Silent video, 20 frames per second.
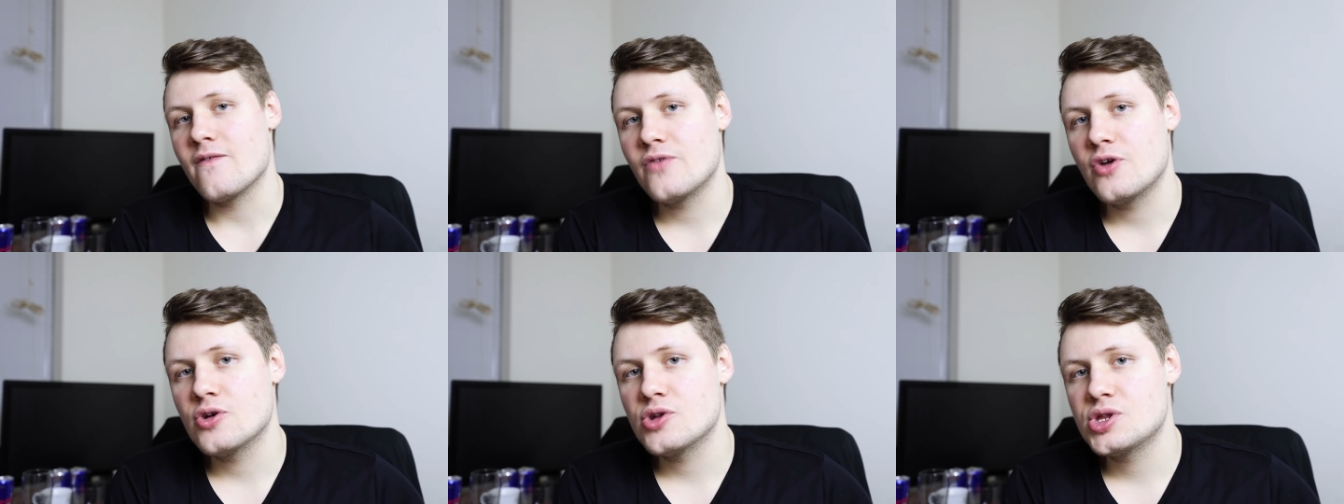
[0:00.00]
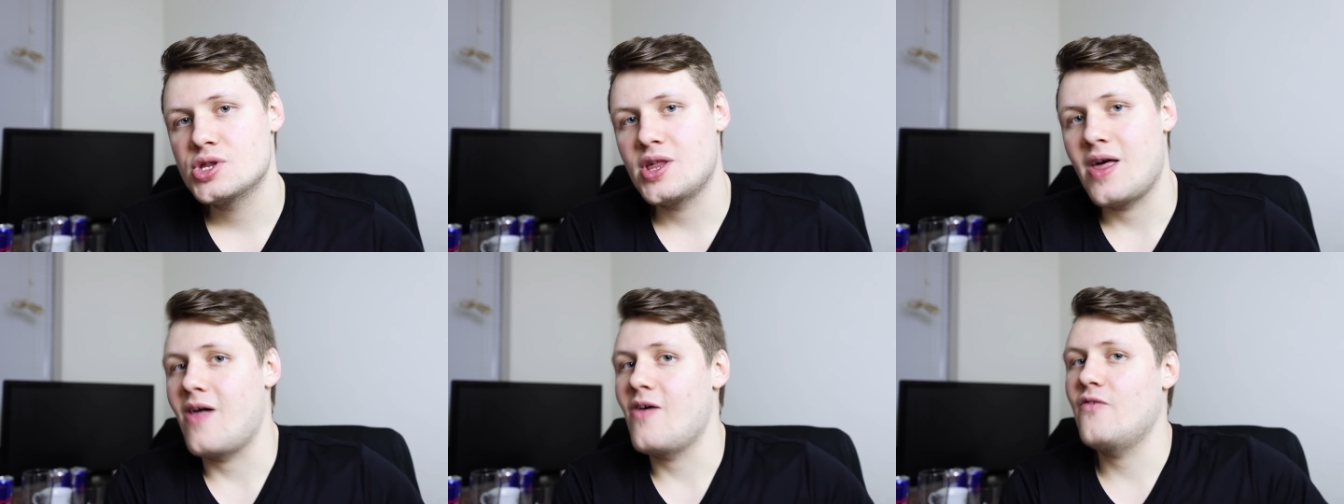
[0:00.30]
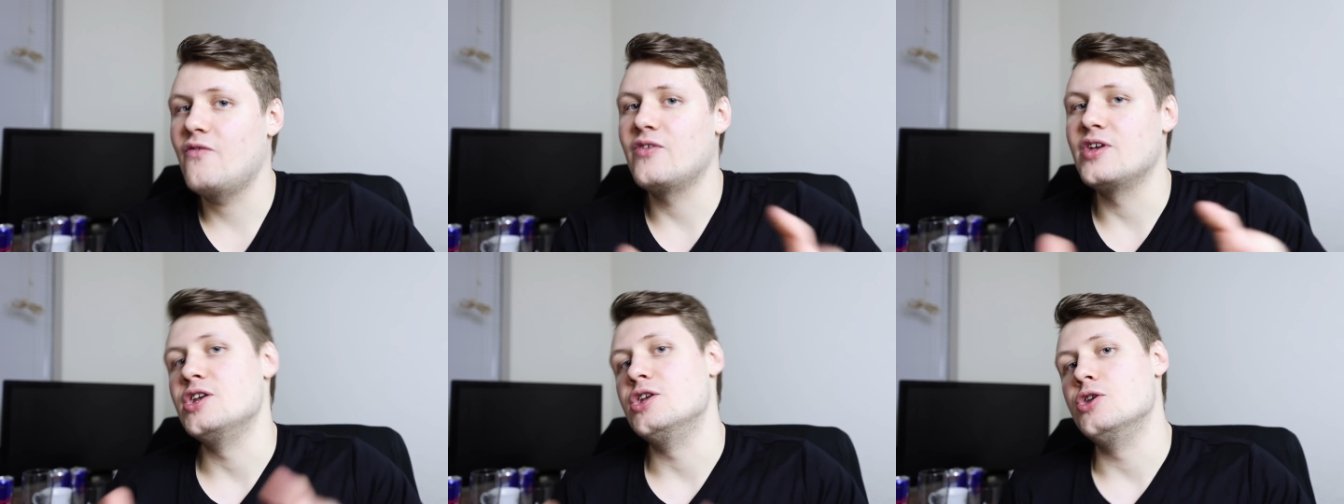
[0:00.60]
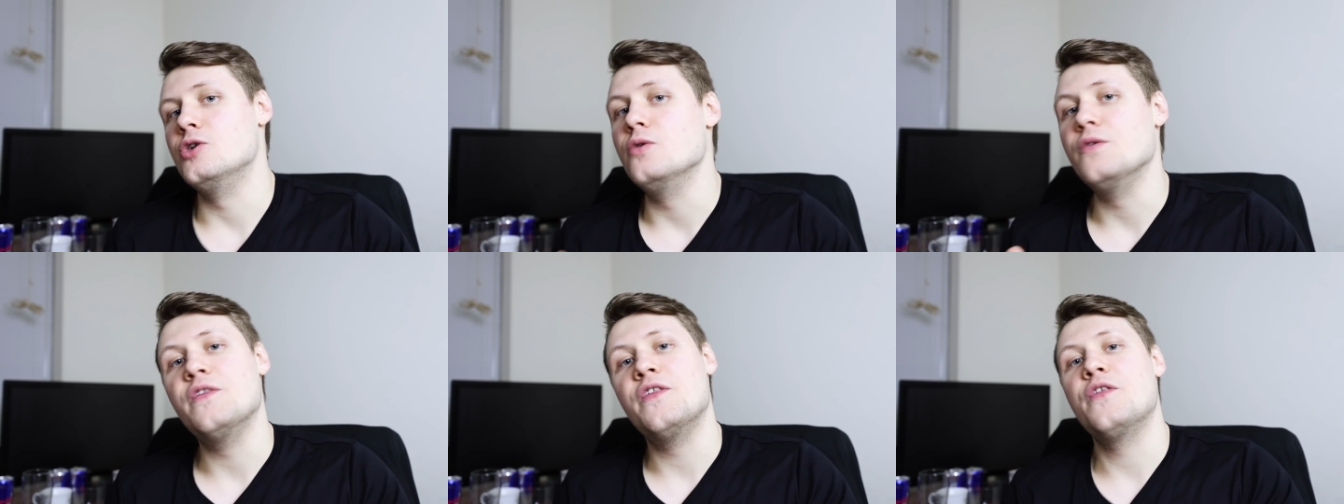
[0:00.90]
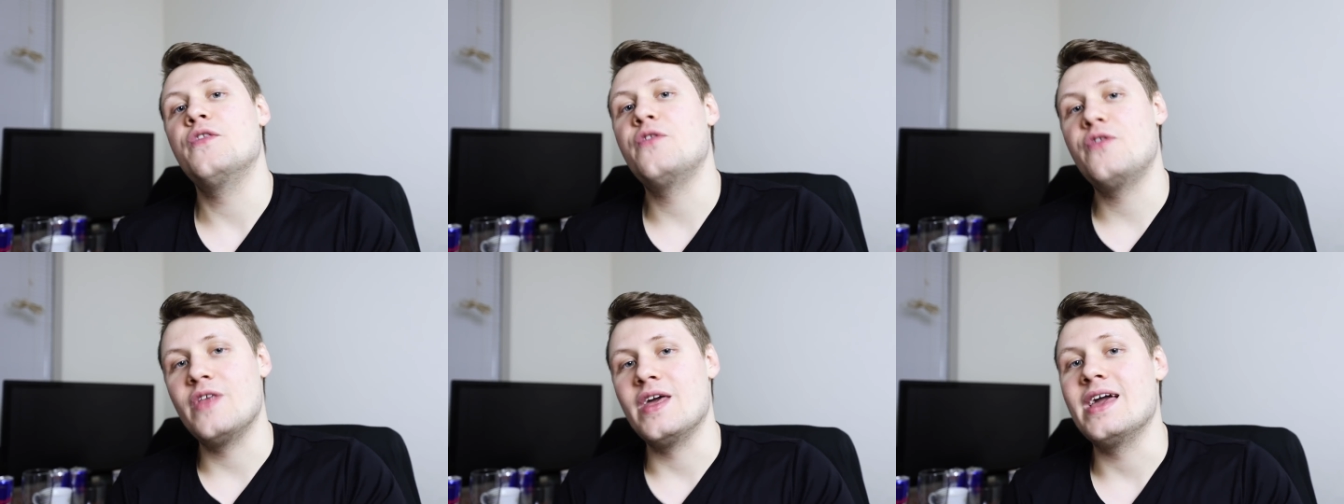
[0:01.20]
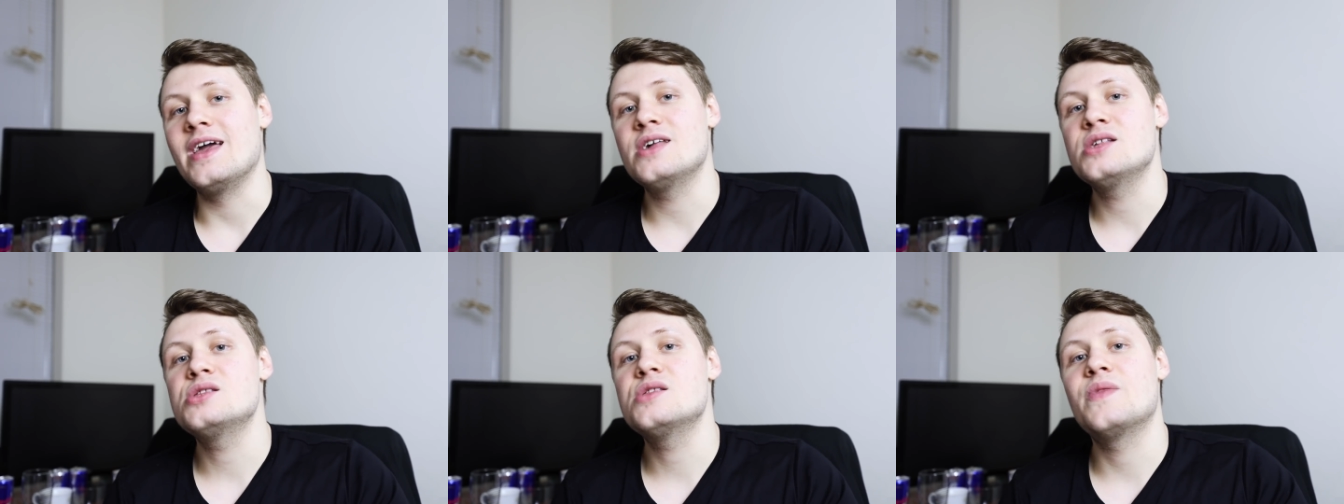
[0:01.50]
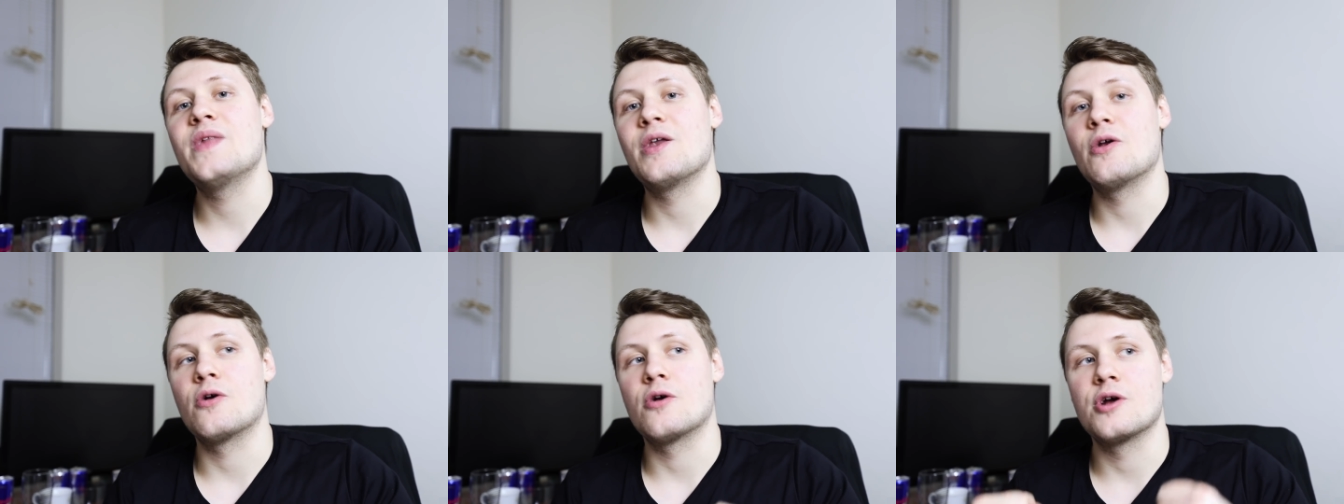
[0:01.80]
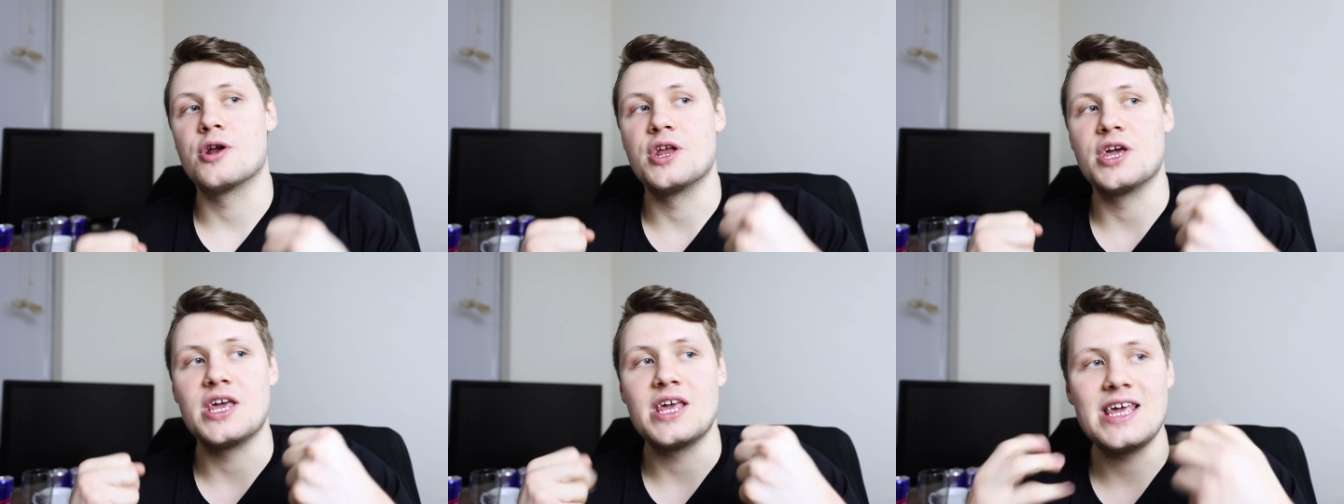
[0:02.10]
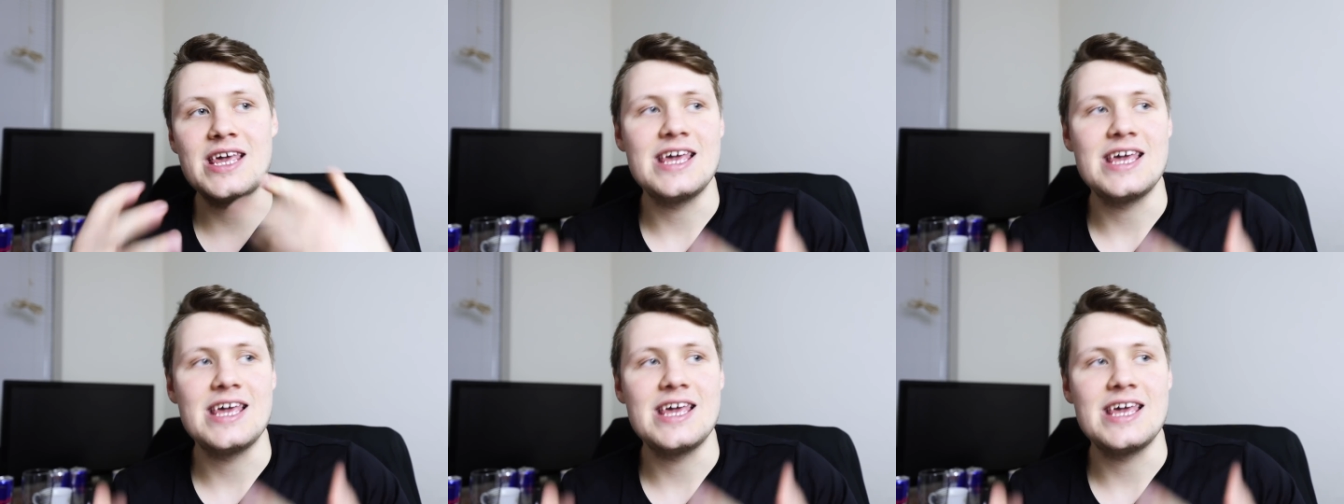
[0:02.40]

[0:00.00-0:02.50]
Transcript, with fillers: of yourself and do the things that are going to